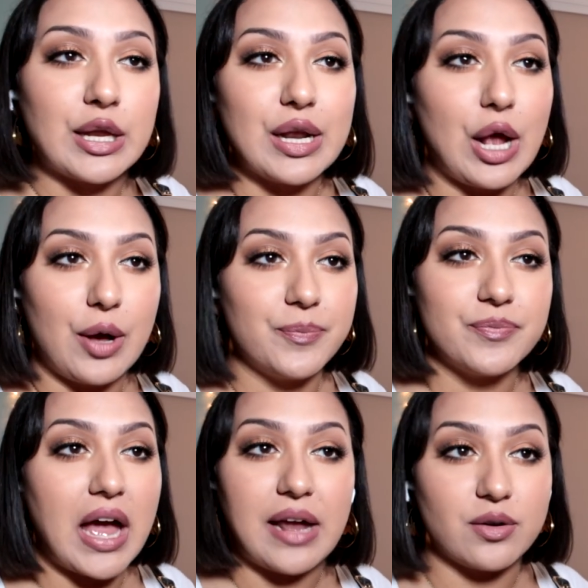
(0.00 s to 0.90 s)
you know,
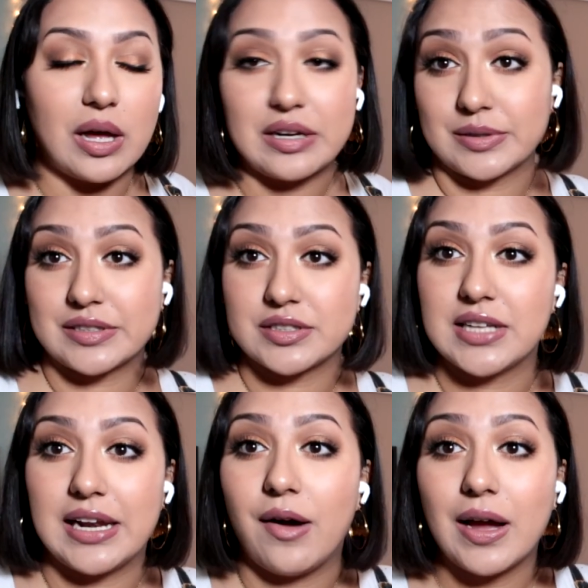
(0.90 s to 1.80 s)
I don't, I don't
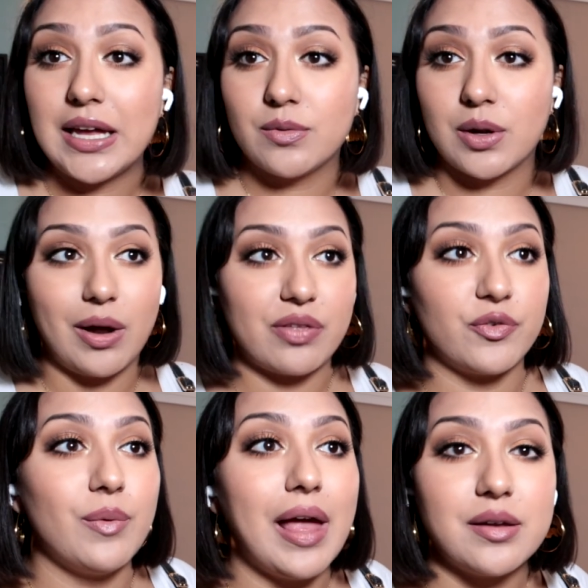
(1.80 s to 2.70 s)
understand how I get requests
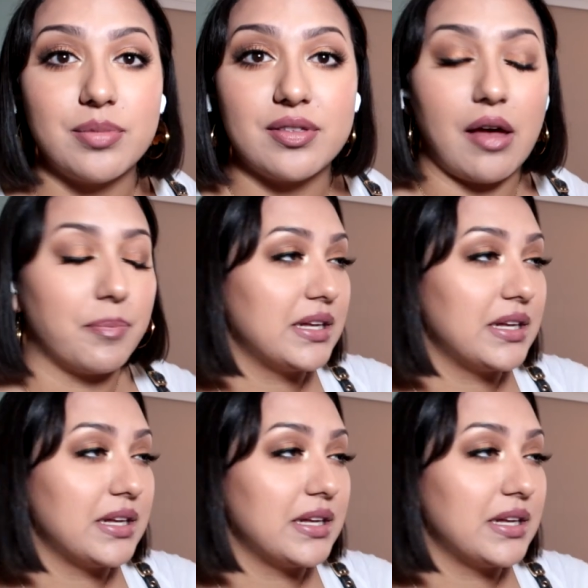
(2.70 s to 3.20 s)
for random stuff,